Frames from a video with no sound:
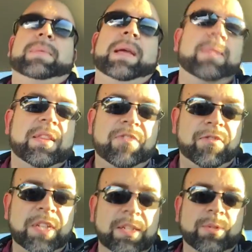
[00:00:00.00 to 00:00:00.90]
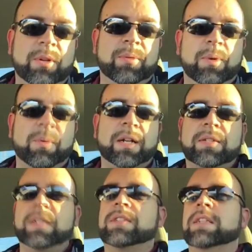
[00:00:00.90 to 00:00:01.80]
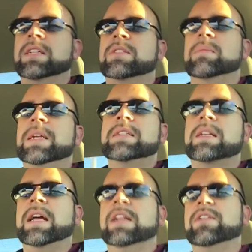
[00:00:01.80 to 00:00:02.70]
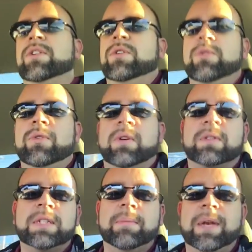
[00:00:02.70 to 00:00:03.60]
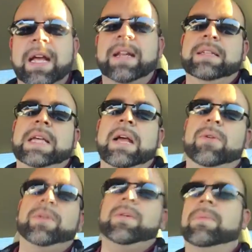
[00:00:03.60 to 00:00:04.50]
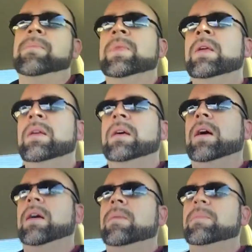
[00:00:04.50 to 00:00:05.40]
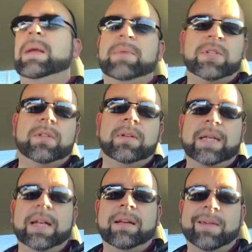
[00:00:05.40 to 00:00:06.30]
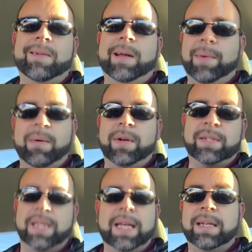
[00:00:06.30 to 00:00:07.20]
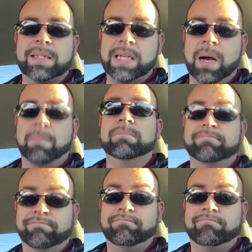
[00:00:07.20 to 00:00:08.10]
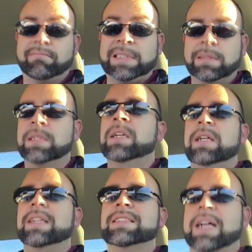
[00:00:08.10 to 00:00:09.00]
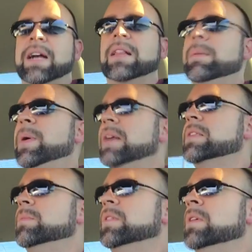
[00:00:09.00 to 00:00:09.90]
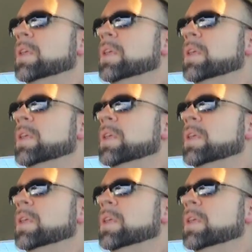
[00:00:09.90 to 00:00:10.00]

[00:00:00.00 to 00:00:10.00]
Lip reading: maybe the 15-year-old will watch this and get some insight into who her stepdad is. I don't know. Maybe she'll look at it and go, I'm not watching that, it's dumb. Entirely possible.